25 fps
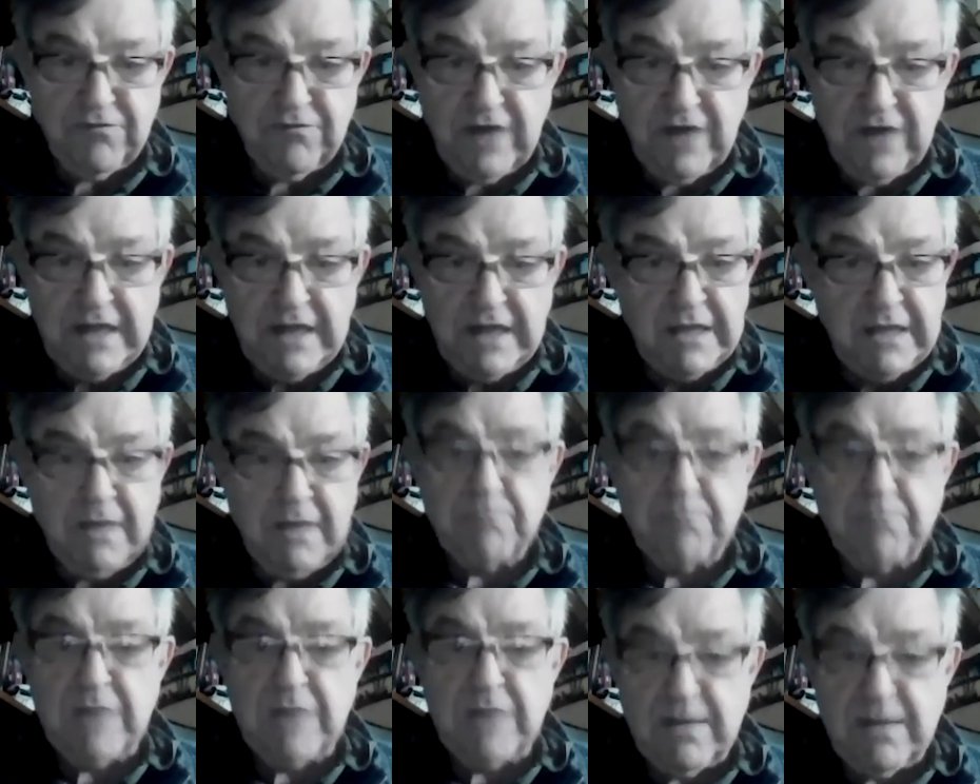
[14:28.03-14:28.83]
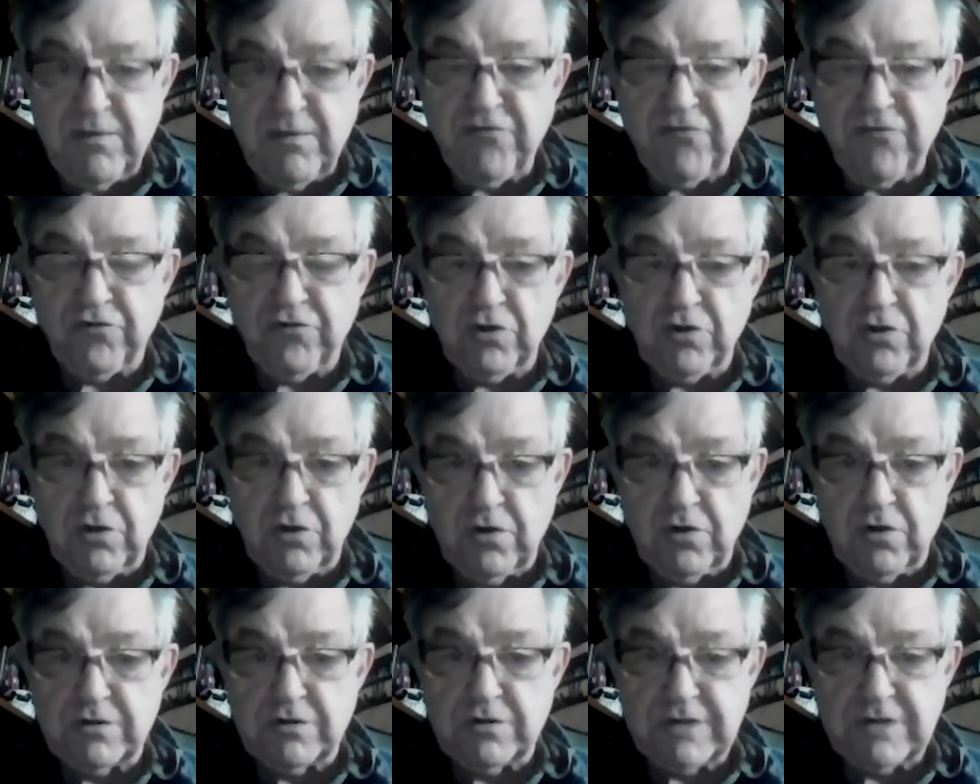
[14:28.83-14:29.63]
Valley maybe for a
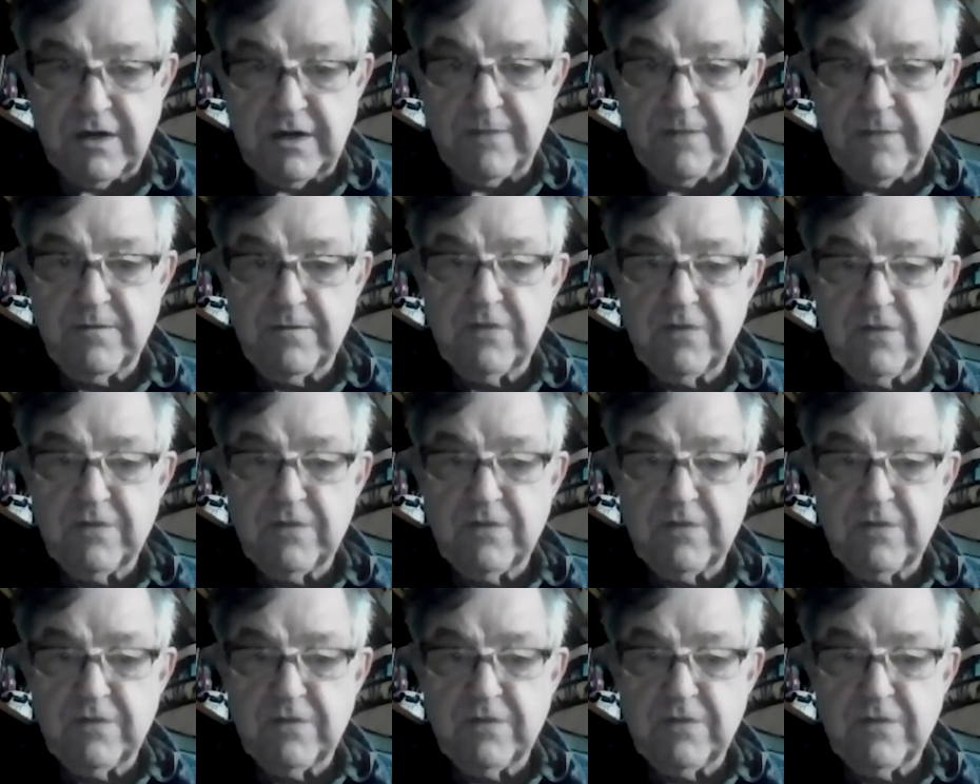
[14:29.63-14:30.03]
long time.